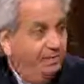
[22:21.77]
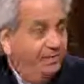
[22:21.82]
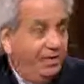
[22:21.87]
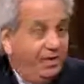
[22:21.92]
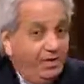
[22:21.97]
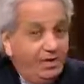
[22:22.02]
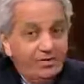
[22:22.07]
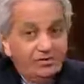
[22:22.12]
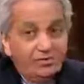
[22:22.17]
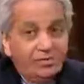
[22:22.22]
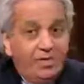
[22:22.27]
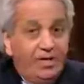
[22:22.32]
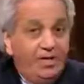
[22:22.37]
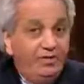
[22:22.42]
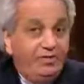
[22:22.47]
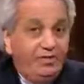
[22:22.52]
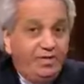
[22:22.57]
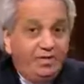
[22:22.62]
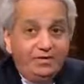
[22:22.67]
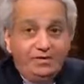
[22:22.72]
because we
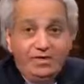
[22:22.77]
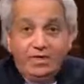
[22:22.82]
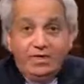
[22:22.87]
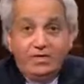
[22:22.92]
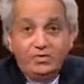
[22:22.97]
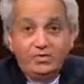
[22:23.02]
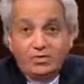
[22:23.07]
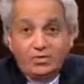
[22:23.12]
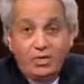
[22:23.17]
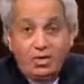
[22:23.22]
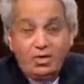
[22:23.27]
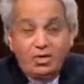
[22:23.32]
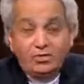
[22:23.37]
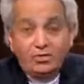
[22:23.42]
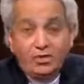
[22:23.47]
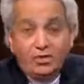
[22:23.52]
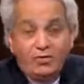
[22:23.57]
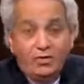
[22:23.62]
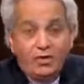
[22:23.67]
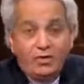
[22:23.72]
have not taken
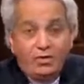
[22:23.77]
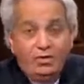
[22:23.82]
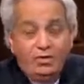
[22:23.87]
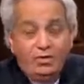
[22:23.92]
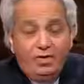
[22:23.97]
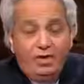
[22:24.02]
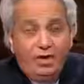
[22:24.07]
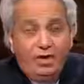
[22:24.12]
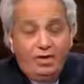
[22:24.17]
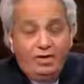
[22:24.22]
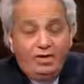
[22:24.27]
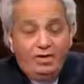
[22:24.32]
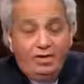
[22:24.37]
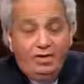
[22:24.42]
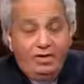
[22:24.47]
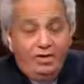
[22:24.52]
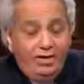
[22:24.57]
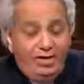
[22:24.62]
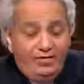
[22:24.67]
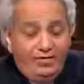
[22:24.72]
charge of our own health
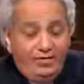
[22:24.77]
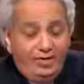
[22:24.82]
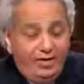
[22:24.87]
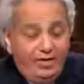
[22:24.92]
and life.